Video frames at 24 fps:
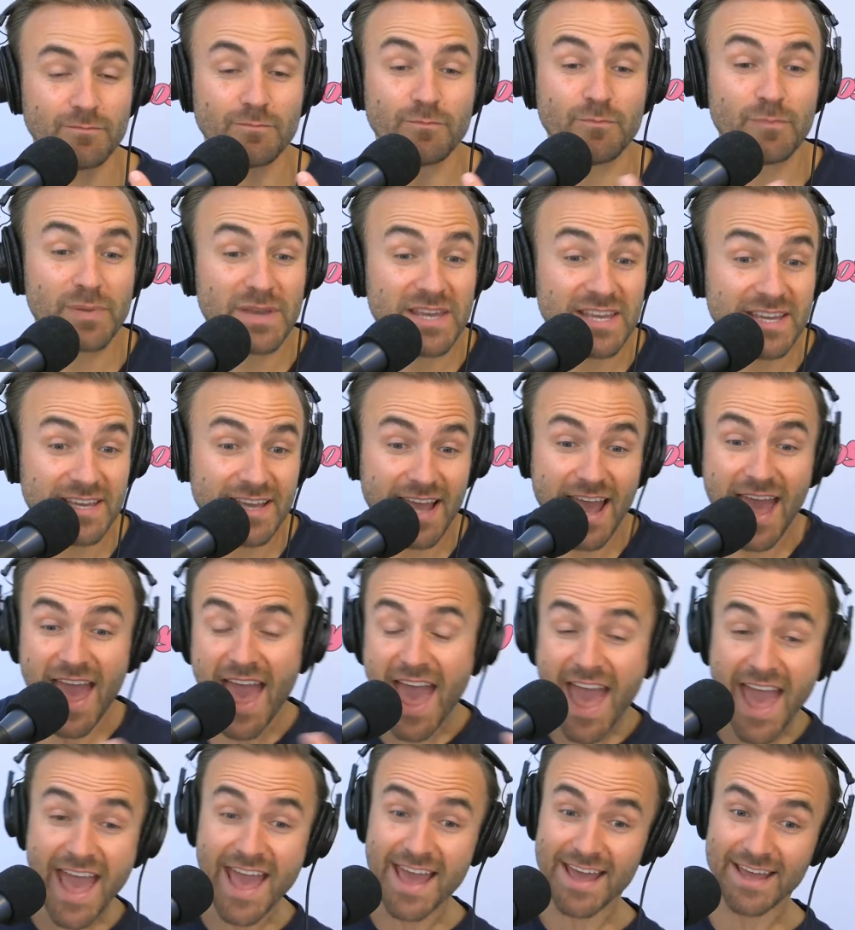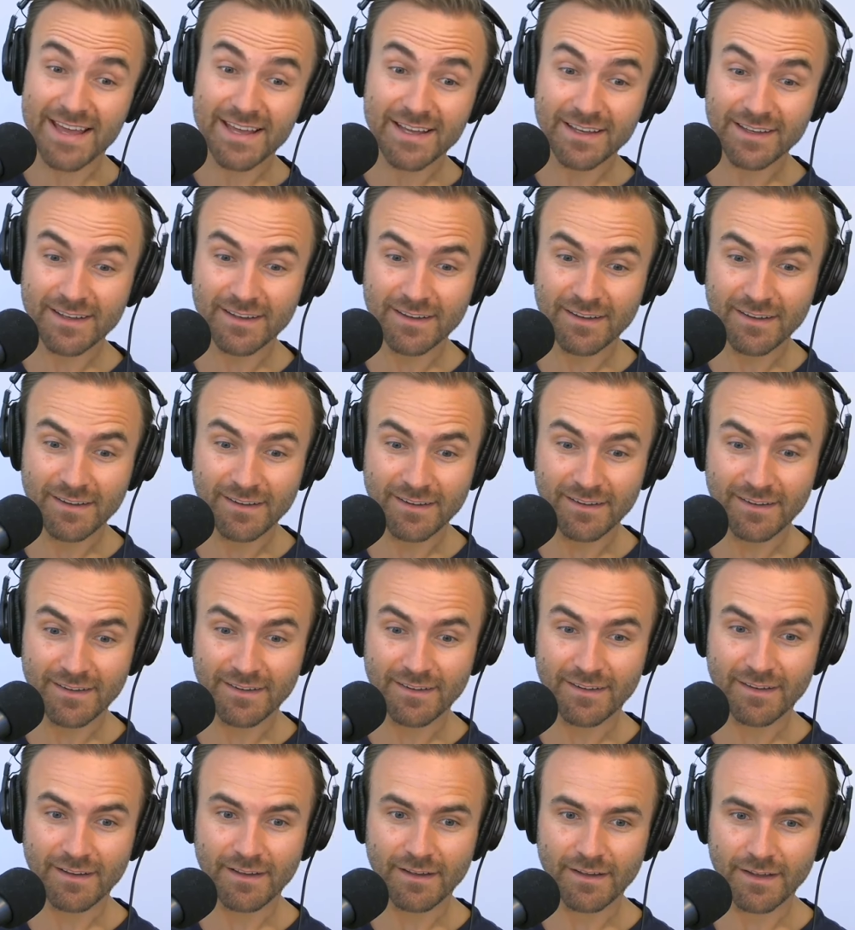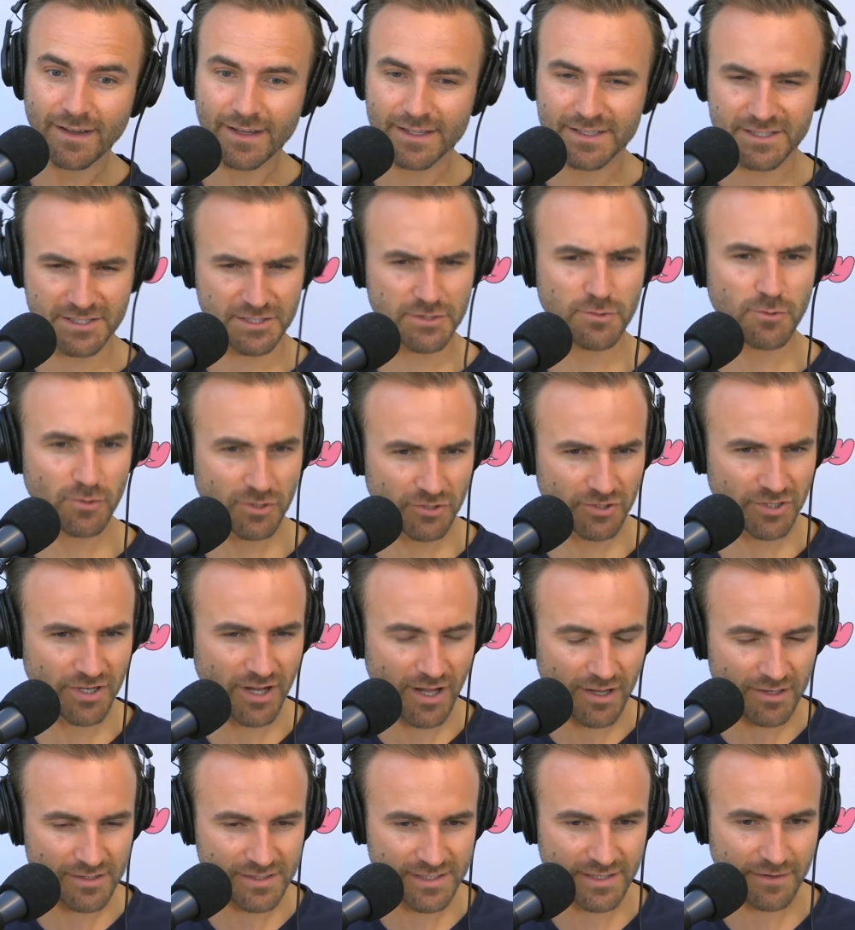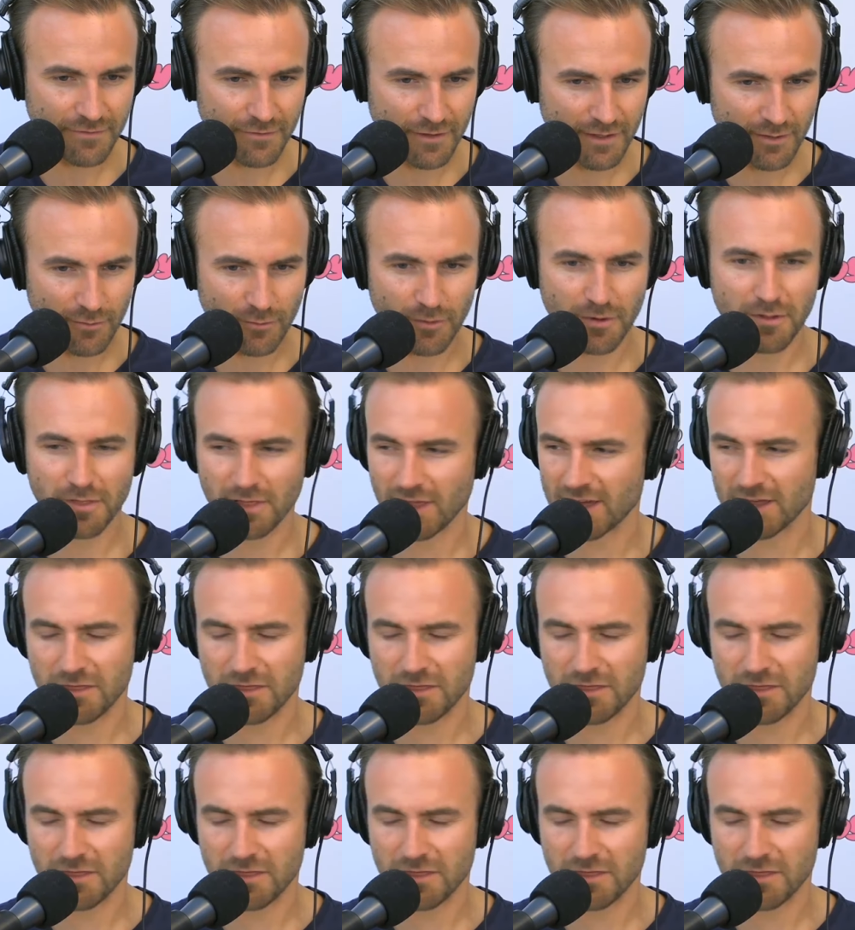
BA, it's $200 different or like